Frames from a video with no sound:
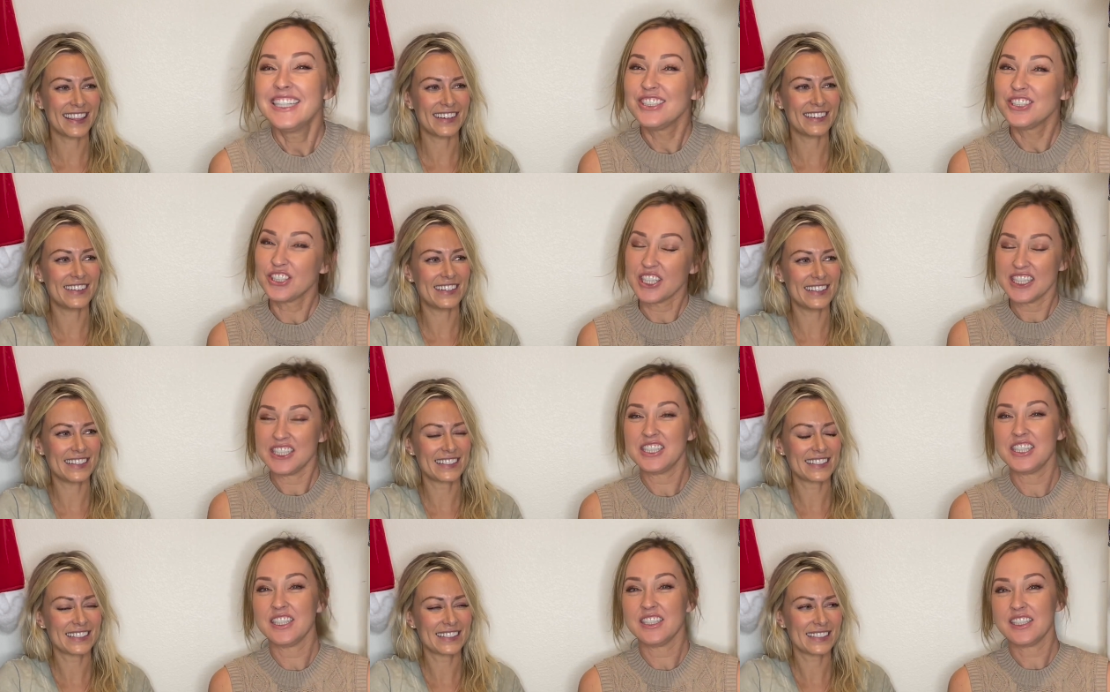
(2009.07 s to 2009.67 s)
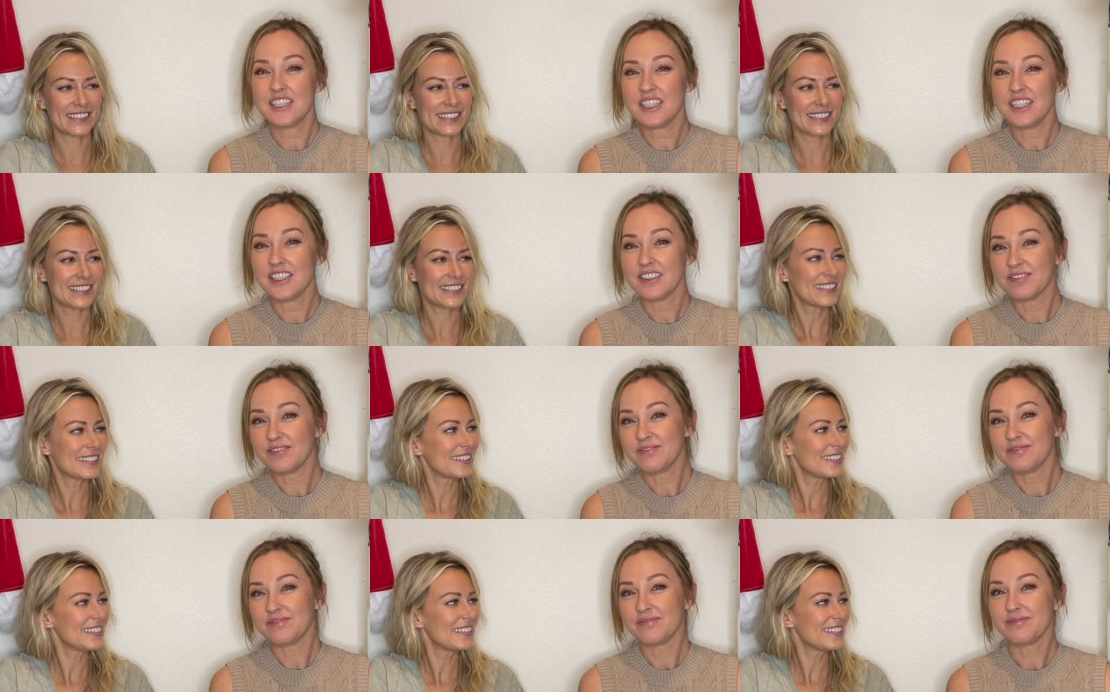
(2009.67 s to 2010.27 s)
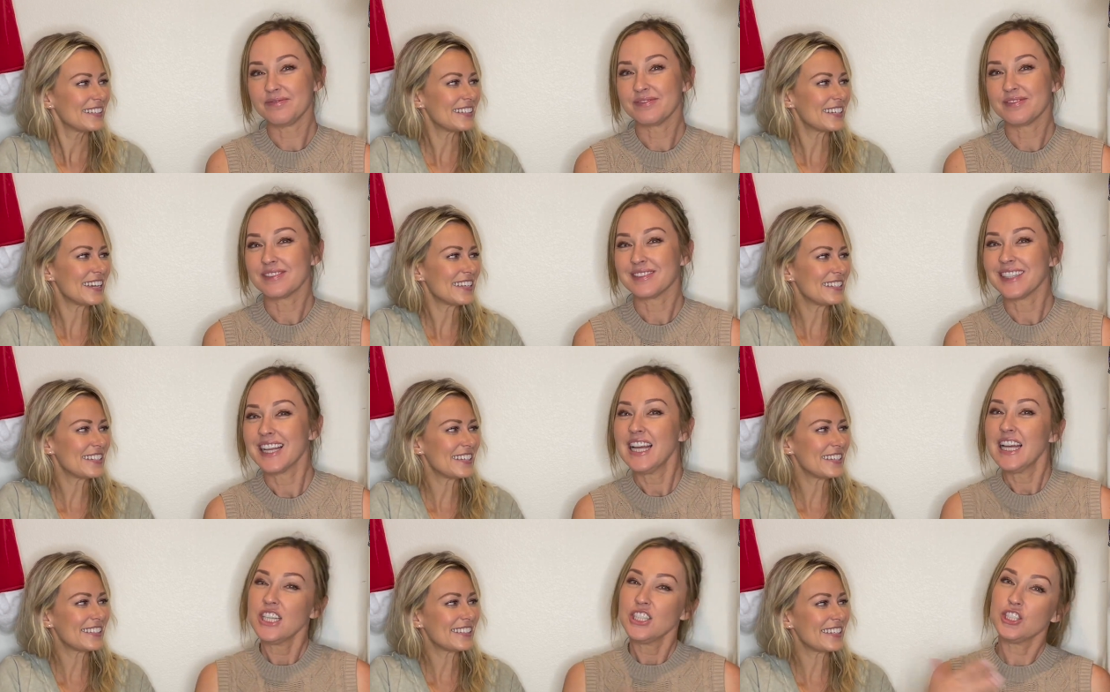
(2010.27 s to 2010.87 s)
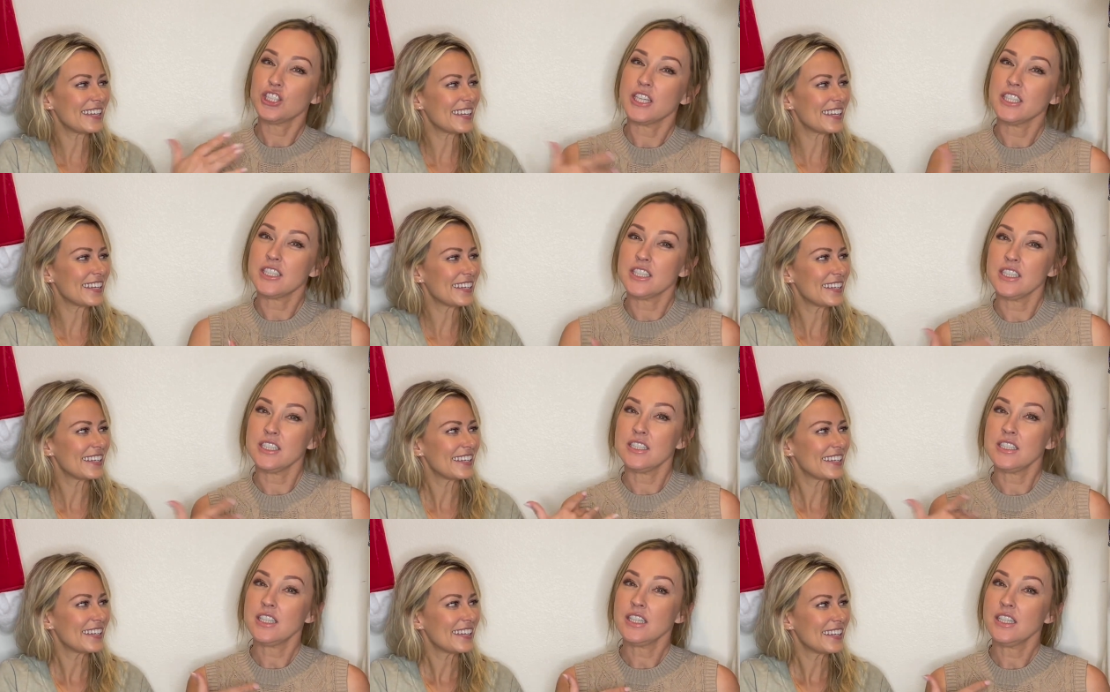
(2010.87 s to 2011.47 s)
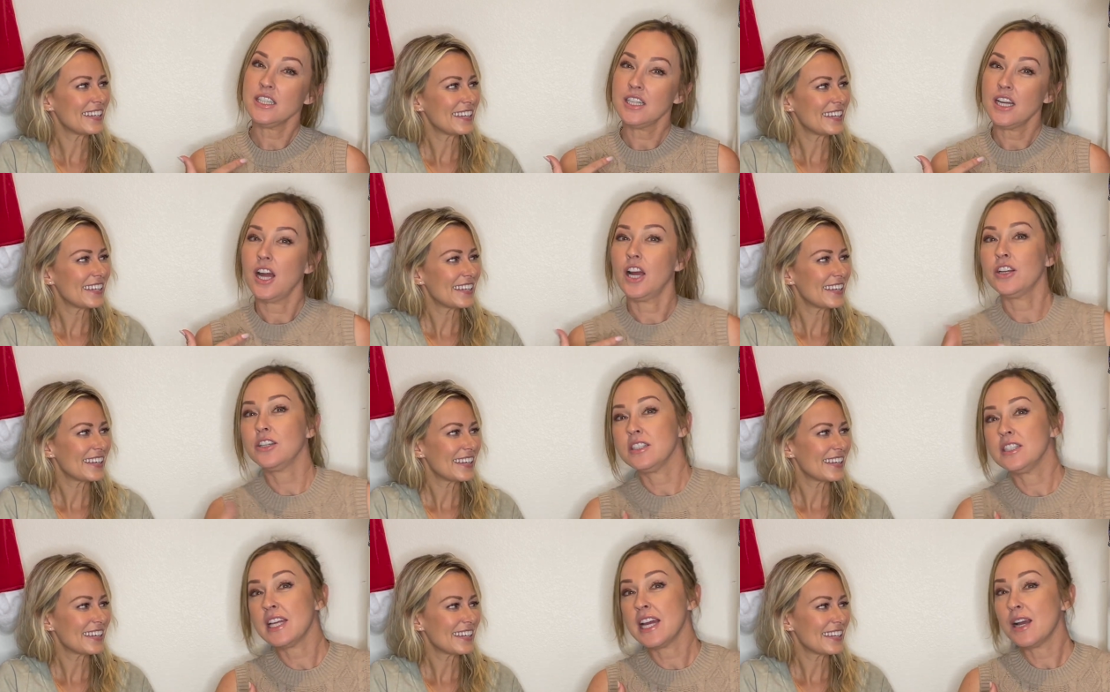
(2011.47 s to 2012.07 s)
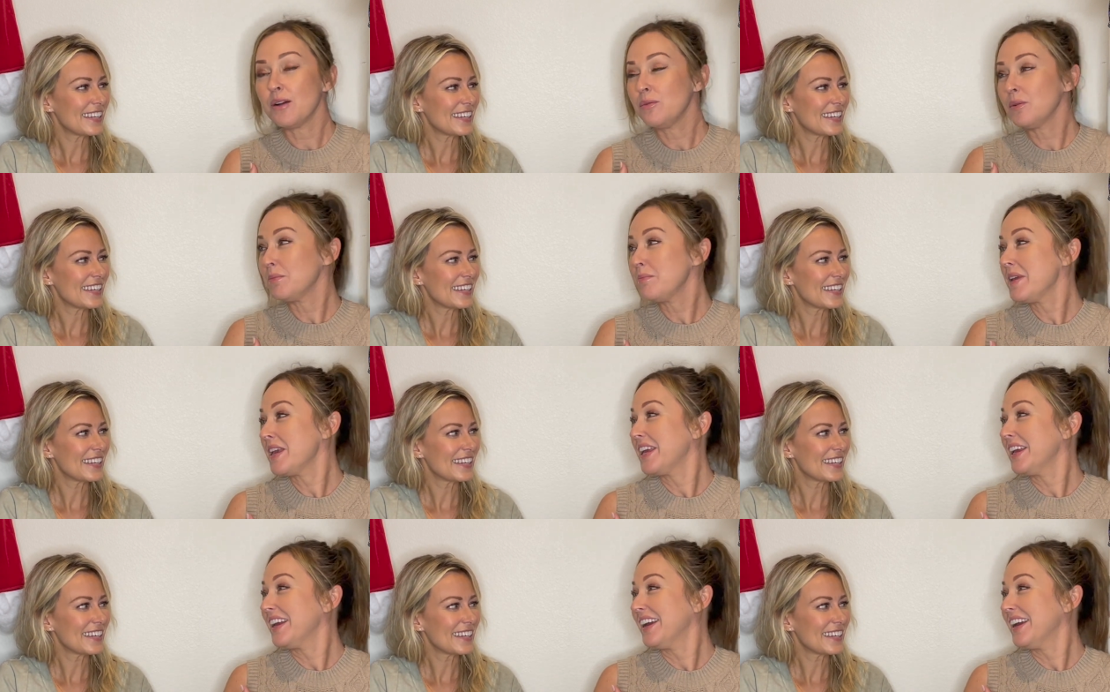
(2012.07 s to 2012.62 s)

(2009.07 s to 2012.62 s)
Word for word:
Speaker 1: JTT. JTT. JTT. Are you down with me?